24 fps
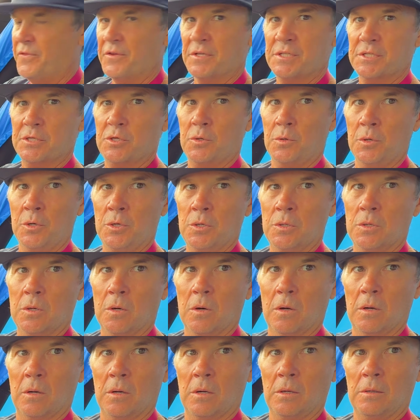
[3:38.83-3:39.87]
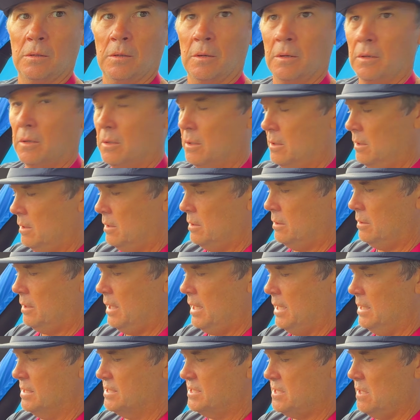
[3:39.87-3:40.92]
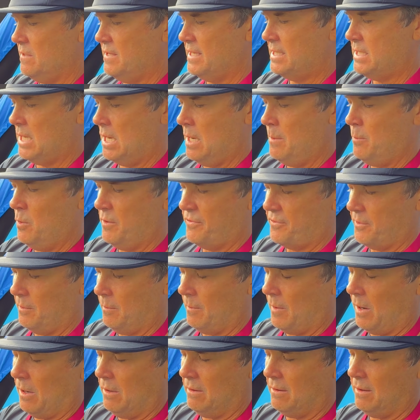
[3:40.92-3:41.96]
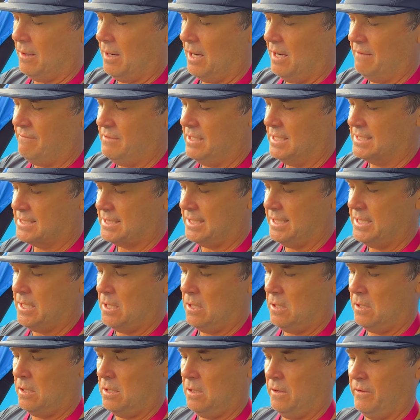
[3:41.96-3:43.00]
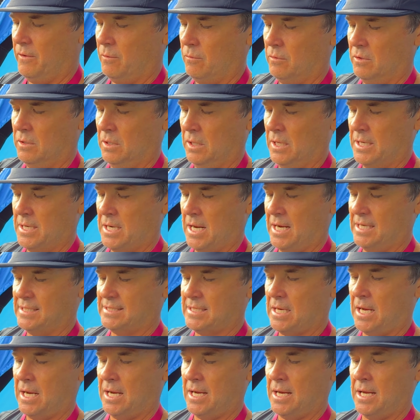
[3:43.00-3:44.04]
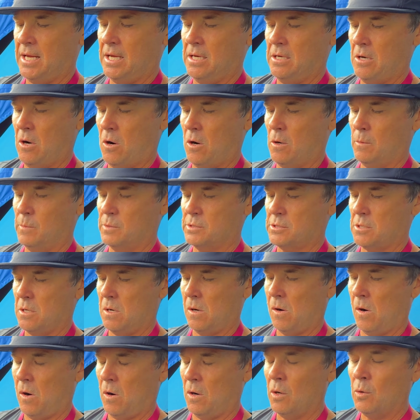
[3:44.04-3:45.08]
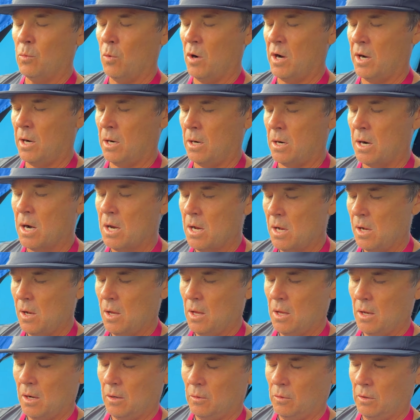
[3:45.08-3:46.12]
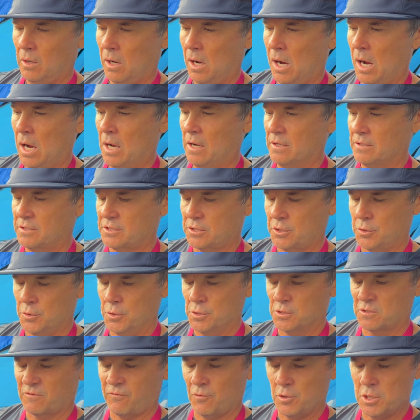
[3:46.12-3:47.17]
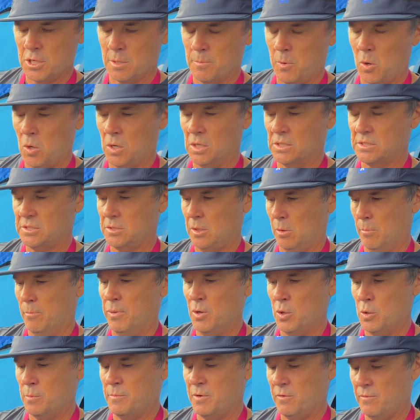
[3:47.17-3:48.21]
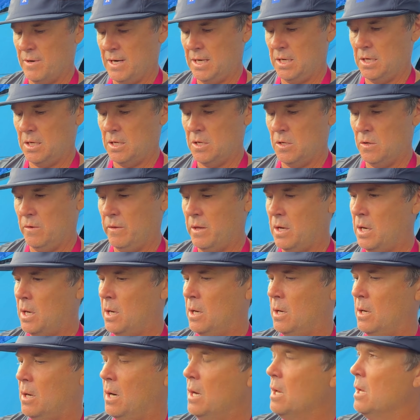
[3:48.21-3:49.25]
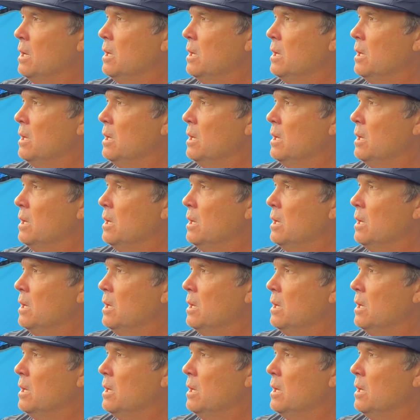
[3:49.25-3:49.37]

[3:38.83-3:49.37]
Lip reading: the screw, and so they come with obviously all the really nice high-end Armstrong hardware screws for your board. So boom, you're ready to go there.